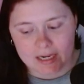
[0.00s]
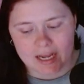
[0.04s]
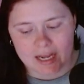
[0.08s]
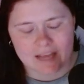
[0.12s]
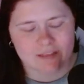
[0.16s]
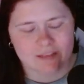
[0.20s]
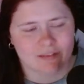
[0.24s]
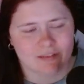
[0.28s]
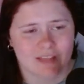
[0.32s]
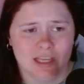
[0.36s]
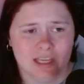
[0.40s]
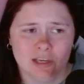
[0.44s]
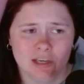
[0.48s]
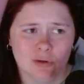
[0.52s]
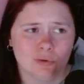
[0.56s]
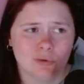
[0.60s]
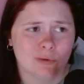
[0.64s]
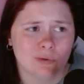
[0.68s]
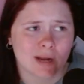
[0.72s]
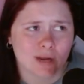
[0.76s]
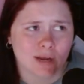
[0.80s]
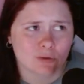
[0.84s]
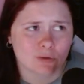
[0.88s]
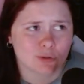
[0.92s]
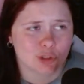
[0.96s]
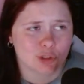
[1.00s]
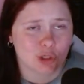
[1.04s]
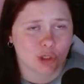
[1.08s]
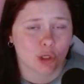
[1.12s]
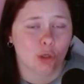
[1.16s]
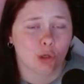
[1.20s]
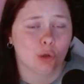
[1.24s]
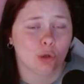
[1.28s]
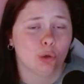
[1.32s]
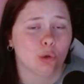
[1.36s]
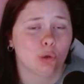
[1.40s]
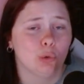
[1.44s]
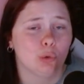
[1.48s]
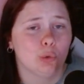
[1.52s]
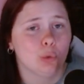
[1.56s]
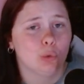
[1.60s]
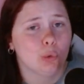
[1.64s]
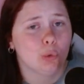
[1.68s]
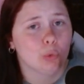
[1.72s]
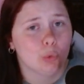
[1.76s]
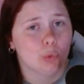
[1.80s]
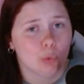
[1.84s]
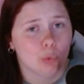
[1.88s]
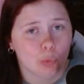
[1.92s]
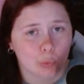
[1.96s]
I think around
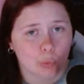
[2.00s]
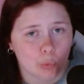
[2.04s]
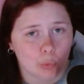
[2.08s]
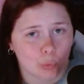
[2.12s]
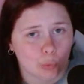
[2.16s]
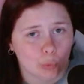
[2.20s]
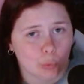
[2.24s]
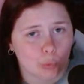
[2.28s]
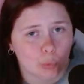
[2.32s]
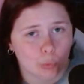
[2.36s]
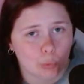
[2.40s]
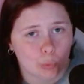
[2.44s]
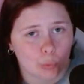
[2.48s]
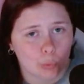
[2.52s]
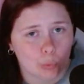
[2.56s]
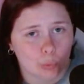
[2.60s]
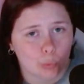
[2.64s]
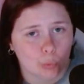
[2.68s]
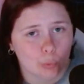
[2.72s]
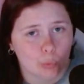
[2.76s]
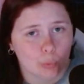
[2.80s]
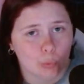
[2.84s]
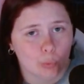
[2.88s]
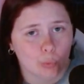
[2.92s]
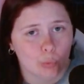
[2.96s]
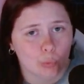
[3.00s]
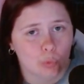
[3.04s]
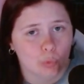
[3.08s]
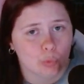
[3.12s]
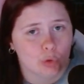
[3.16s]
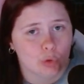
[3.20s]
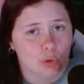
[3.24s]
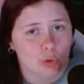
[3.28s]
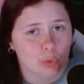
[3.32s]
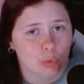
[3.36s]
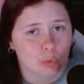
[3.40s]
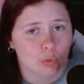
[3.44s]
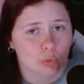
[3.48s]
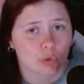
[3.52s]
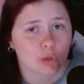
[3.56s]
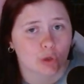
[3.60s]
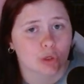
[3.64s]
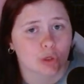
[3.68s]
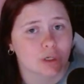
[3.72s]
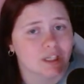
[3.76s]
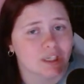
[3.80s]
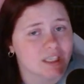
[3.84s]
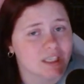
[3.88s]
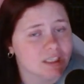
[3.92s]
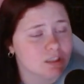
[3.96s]

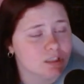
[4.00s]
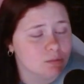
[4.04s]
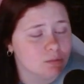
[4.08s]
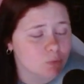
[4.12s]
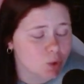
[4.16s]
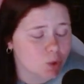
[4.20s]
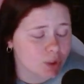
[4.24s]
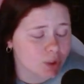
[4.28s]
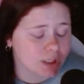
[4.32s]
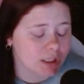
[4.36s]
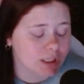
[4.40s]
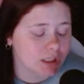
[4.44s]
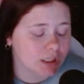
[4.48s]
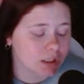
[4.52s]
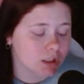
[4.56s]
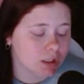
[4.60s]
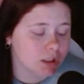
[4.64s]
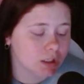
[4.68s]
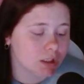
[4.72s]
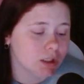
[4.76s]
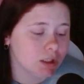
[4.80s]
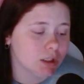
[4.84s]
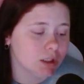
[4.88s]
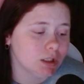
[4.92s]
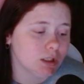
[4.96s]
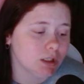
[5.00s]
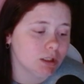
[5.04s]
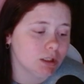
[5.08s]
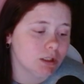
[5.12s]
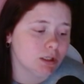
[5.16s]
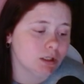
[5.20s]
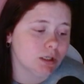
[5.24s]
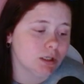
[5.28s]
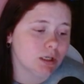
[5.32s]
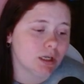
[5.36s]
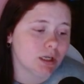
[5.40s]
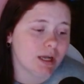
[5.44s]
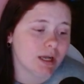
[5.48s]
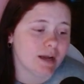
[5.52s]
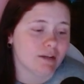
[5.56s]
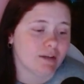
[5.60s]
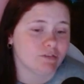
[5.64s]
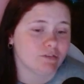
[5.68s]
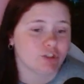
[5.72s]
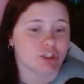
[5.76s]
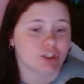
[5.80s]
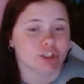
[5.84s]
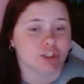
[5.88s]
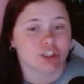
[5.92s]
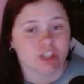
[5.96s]
2:30 in the morning
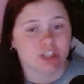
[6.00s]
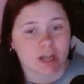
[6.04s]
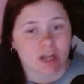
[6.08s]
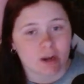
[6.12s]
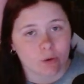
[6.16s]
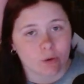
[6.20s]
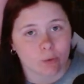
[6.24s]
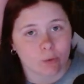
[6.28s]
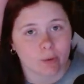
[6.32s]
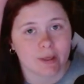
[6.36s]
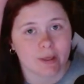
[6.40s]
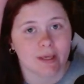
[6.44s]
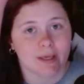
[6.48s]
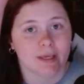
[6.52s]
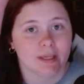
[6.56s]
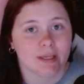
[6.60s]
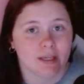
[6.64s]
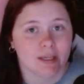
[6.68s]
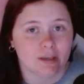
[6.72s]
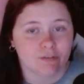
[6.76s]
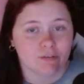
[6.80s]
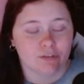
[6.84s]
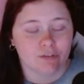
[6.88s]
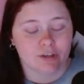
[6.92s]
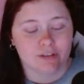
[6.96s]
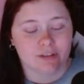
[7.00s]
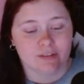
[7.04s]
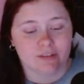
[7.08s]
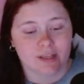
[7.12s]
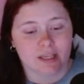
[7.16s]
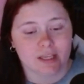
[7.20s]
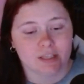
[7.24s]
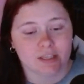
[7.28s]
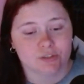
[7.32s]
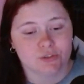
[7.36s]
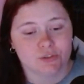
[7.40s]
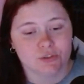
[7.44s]
after showering and everything.